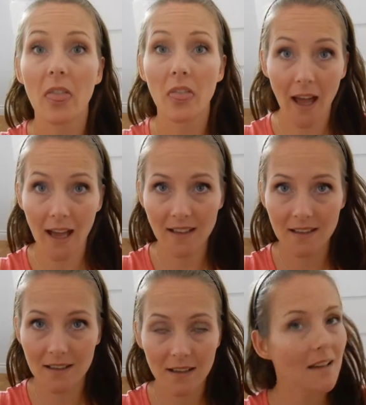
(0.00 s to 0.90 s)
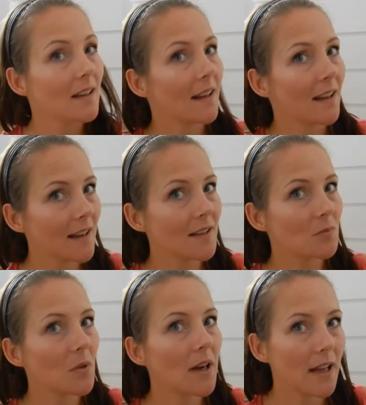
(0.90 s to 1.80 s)
that
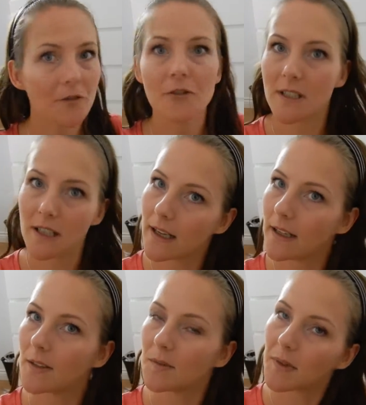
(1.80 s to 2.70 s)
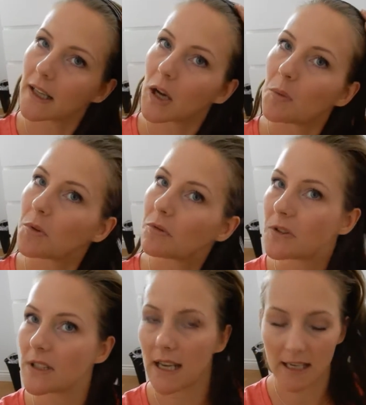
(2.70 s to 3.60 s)
is my everyday makeup
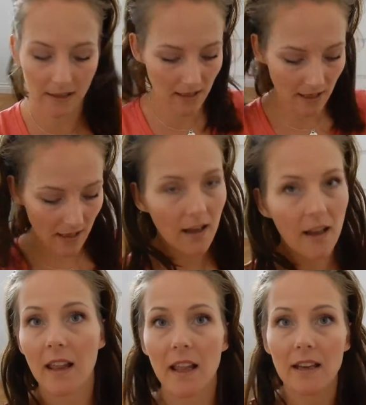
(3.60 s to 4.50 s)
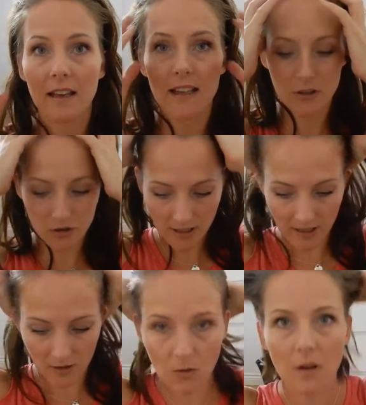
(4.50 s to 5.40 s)
routine. And then
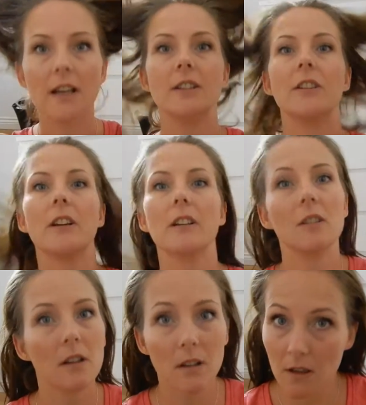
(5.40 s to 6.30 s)
literally all I do,